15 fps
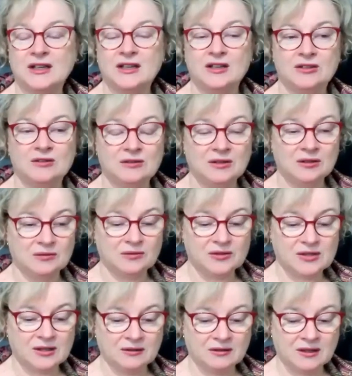You can
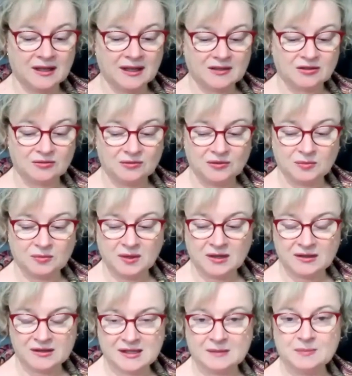also catch all the
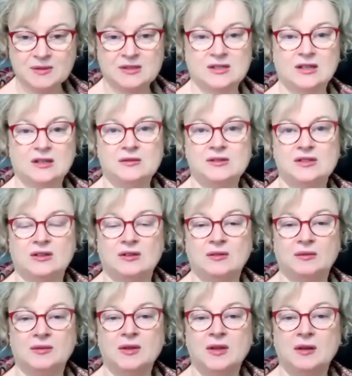past episodes
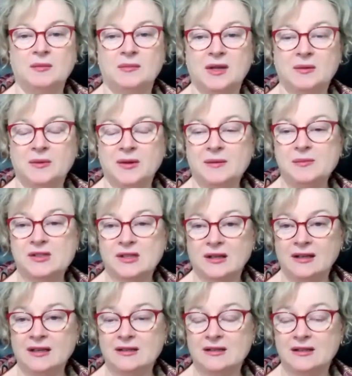on my
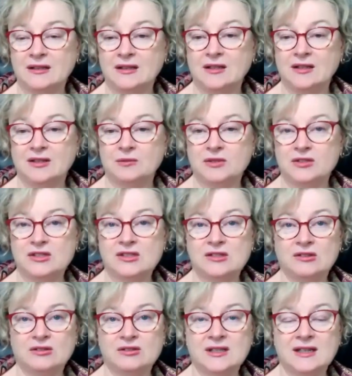website, which is
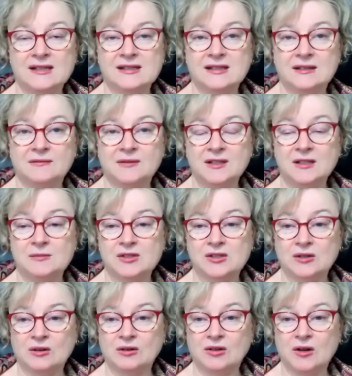
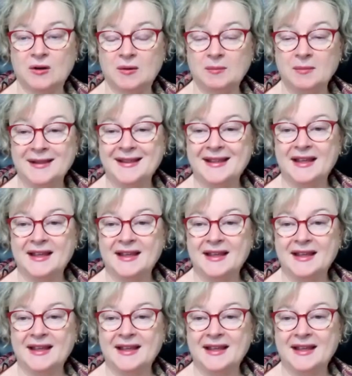drlesleyphillips.com.